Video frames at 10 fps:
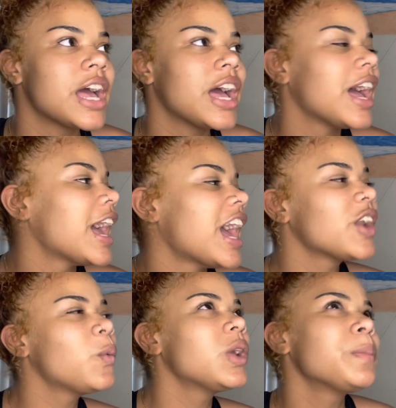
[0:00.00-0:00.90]
I
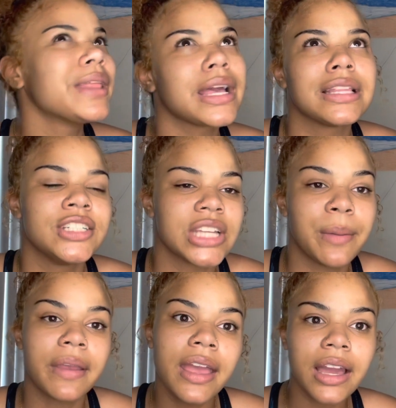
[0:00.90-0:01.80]
don't want to be, like, cliche,
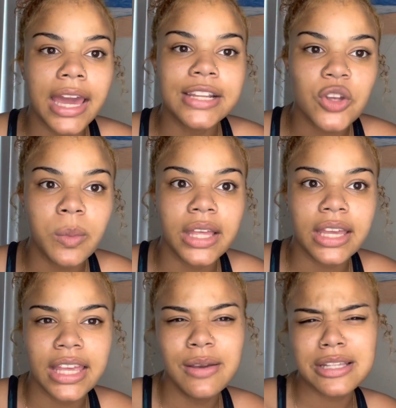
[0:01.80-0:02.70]
but he had kind of told me, like,
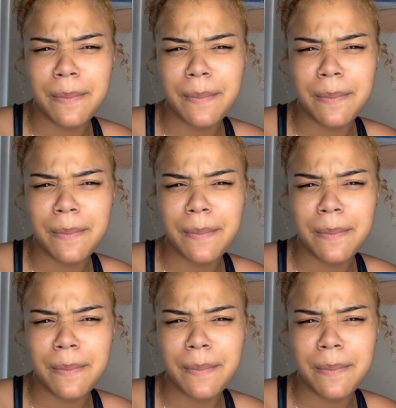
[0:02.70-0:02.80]
he's